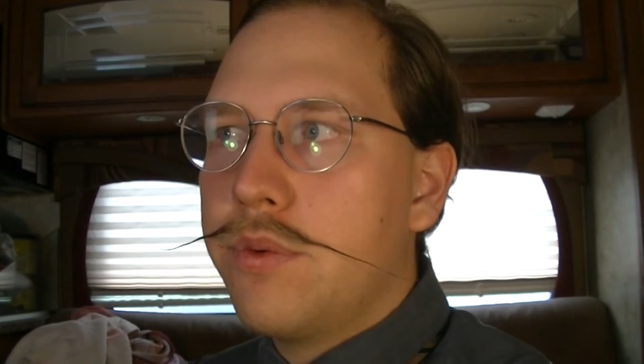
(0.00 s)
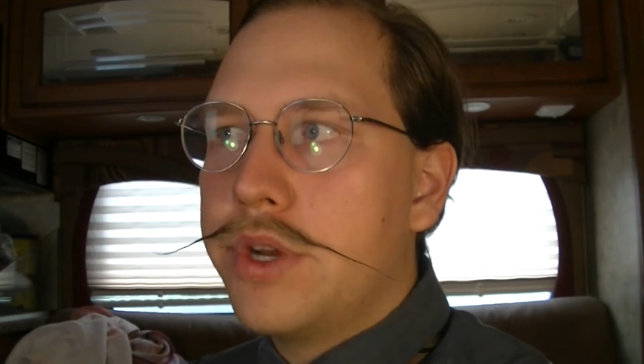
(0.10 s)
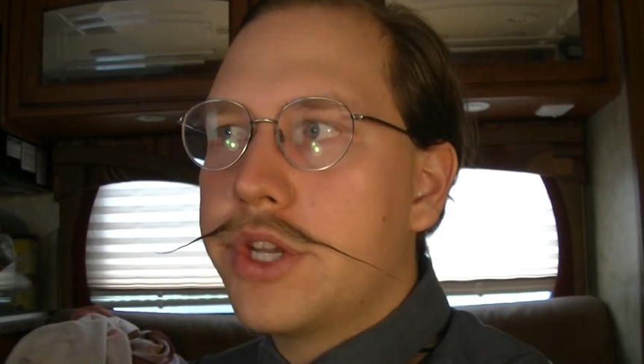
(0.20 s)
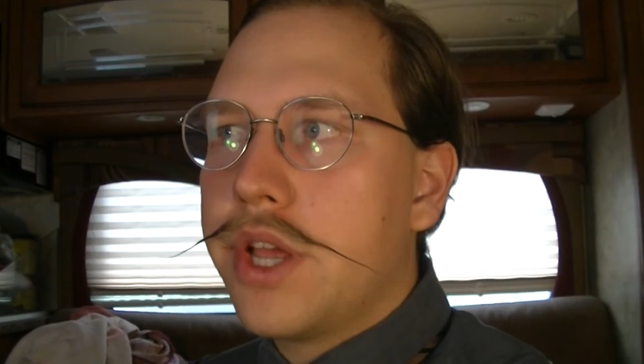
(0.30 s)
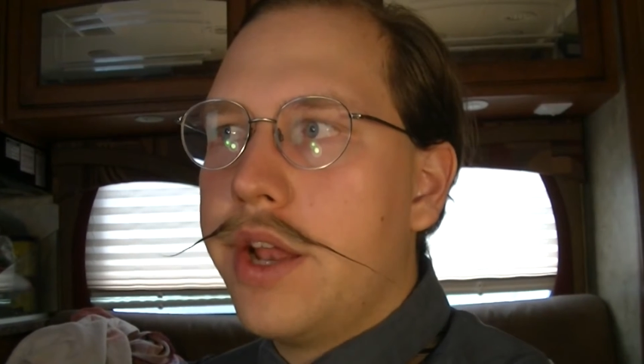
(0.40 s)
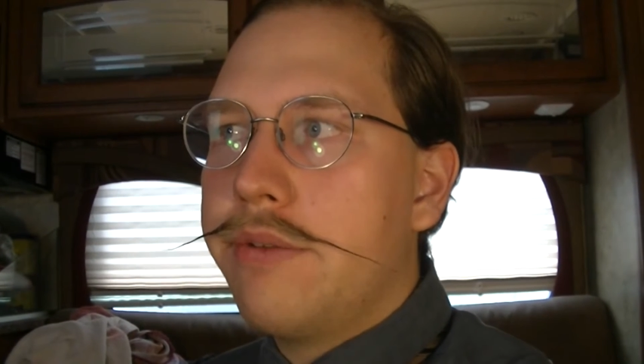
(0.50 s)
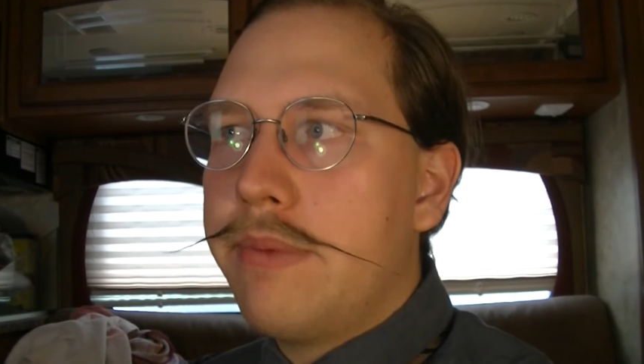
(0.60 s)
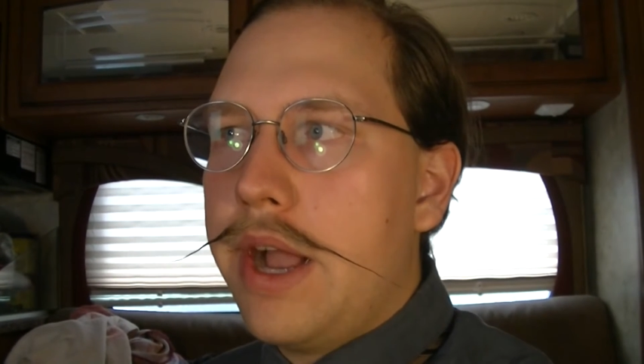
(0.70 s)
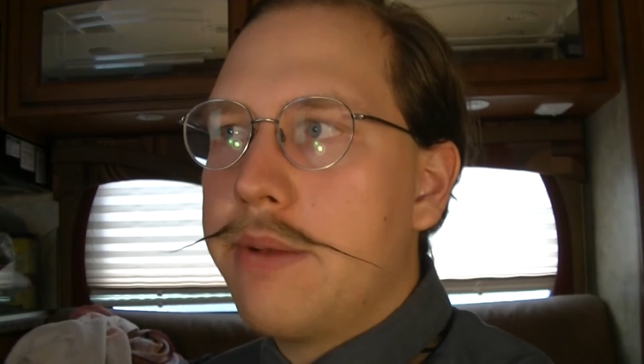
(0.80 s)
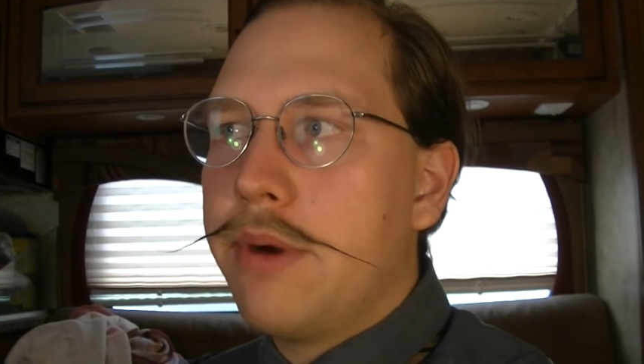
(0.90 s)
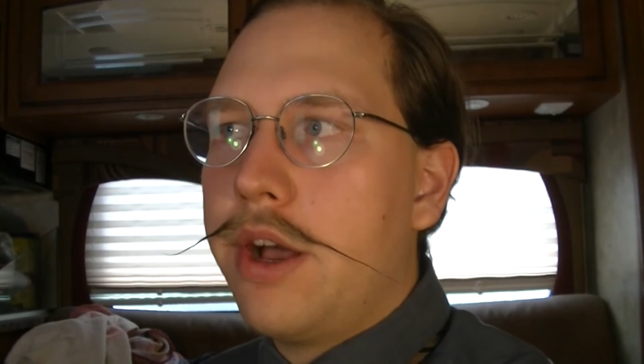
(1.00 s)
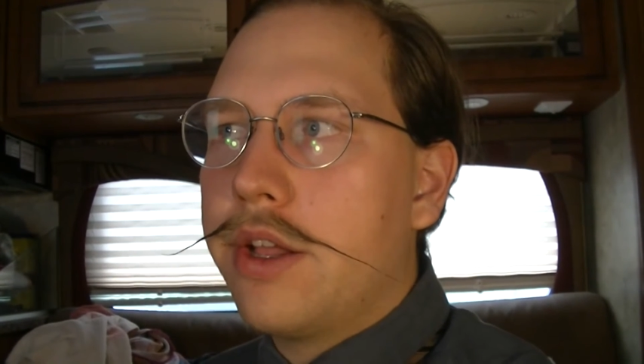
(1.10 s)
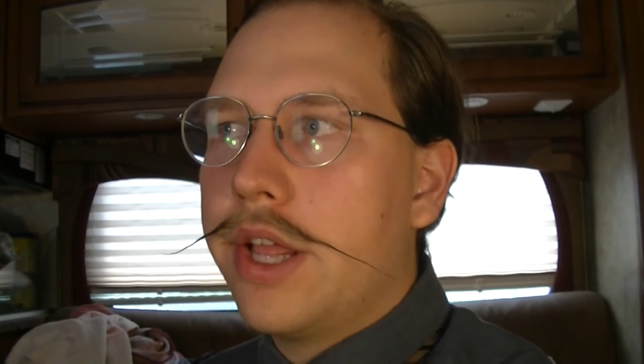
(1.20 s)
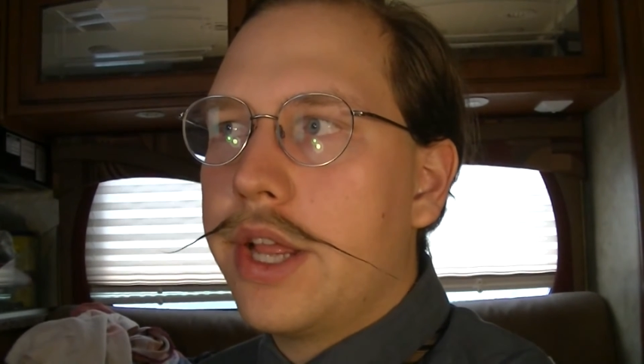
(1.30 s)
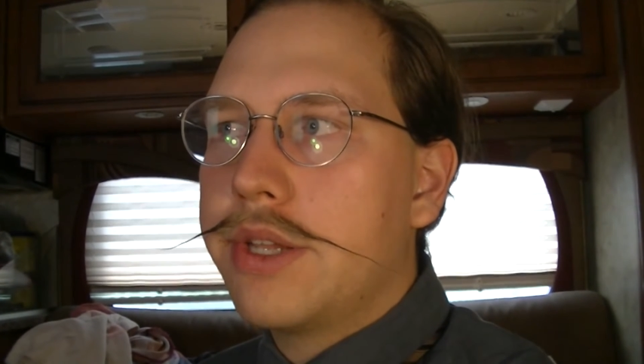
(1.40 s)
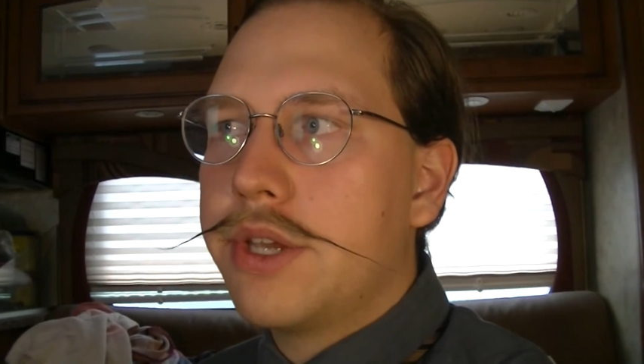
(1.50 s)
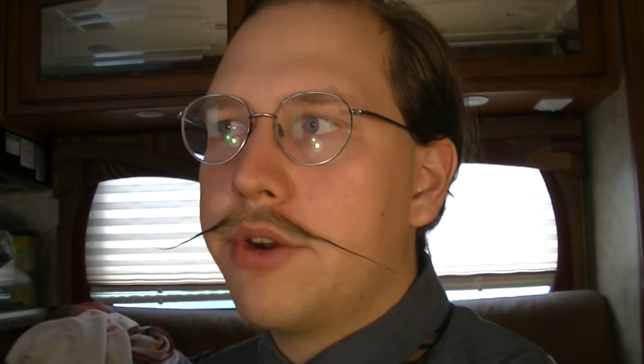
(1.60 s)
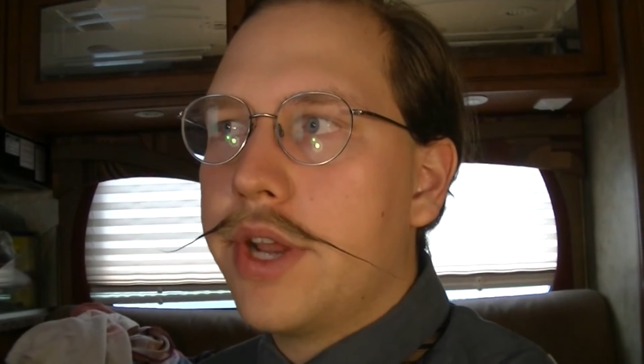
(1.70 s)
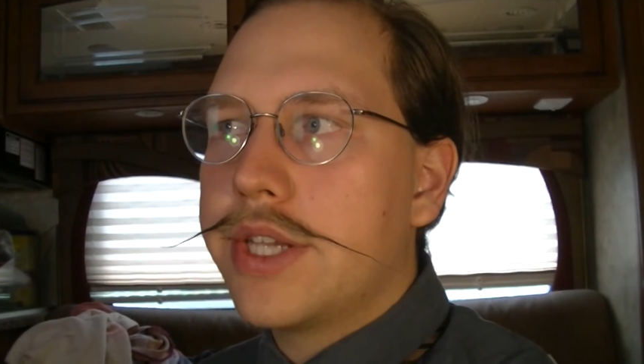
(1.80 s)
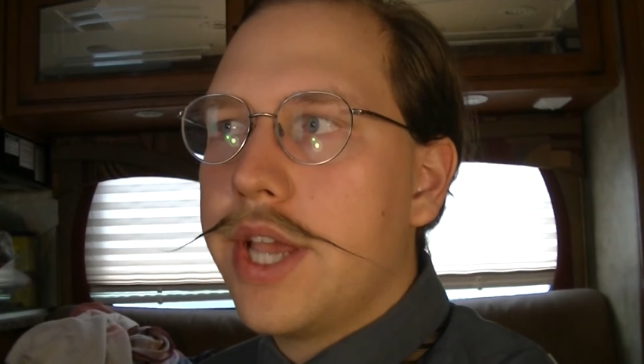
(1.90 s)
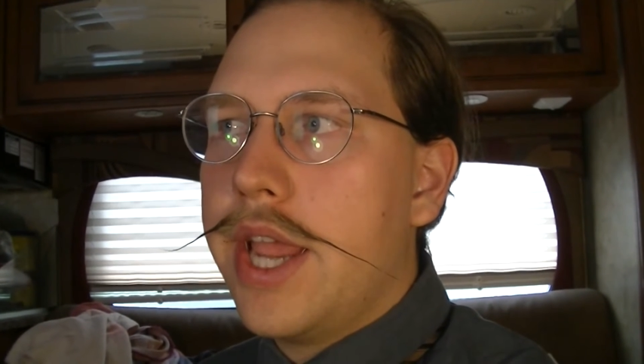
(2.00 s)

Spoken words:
which is kind of mind-boggling considering it's